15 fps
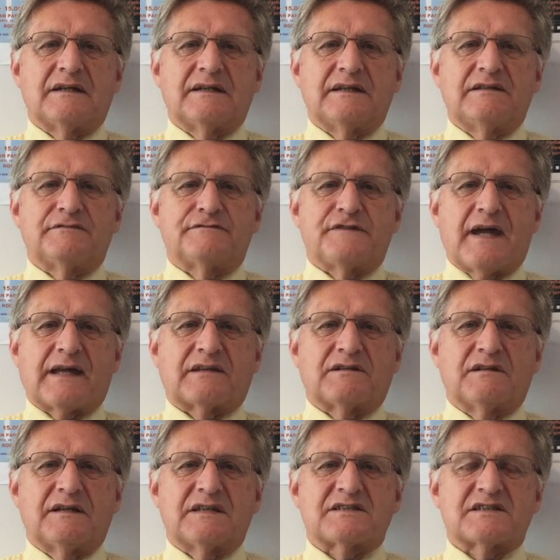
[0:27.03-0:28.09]
In fact,
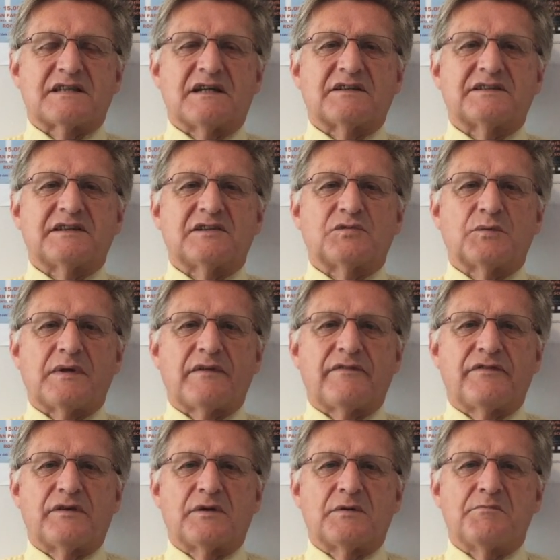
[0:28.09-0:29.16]
it started
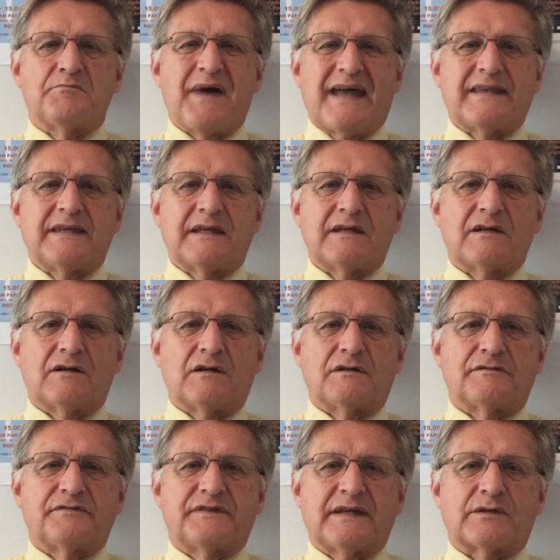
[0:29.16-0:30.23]
with the banning
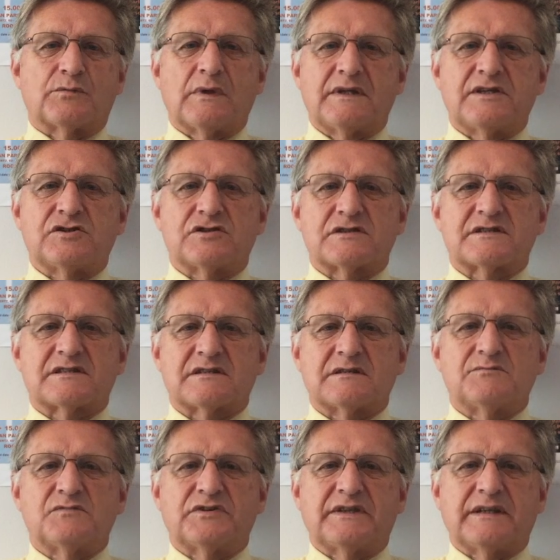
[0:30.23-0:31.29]
of their religious
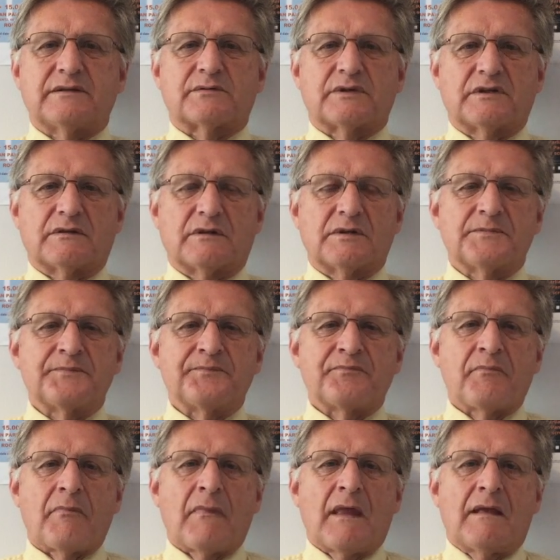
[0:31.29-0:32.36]
material.
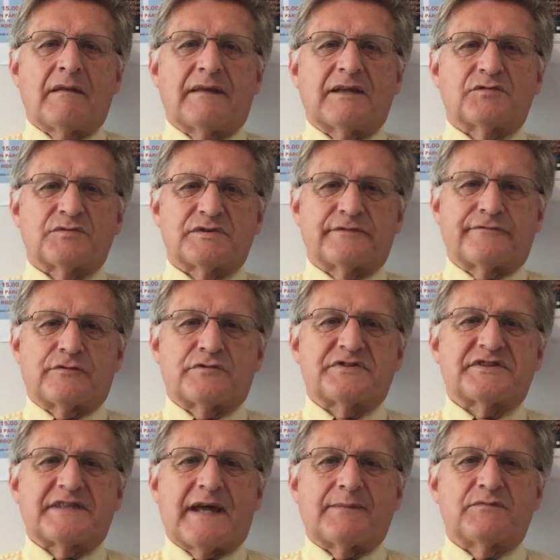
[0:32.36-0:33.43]
That was the
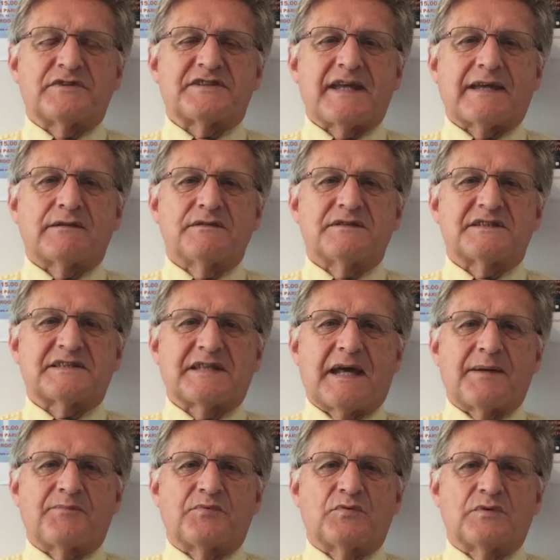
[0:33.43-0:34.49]
first step. The second
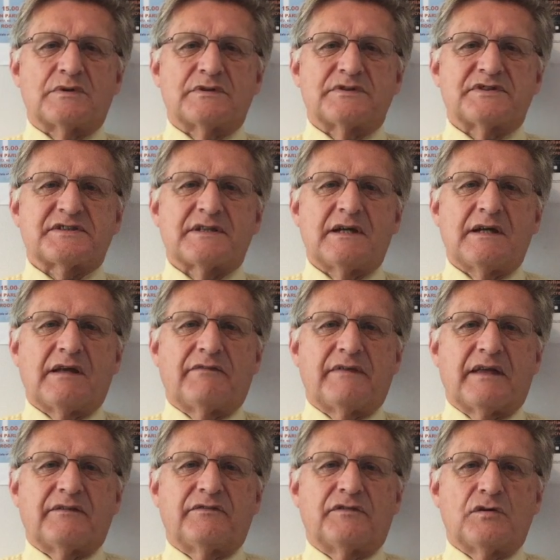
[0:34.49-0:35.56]
step was
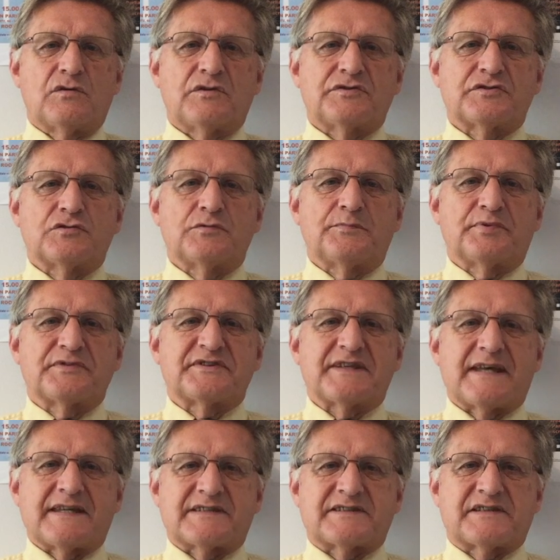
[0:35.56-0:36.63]
that those who
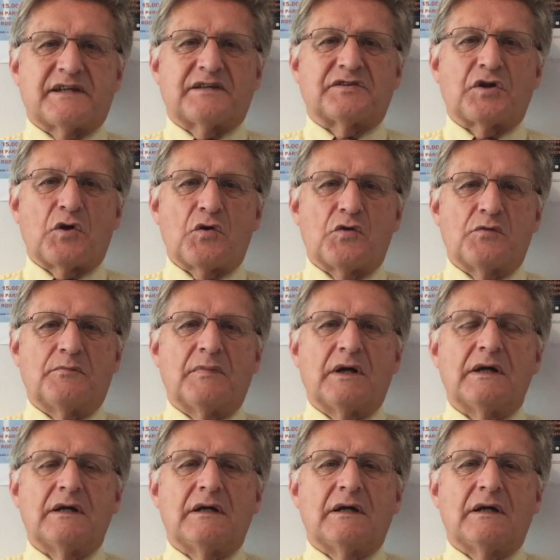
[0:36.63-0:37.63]
possessed at home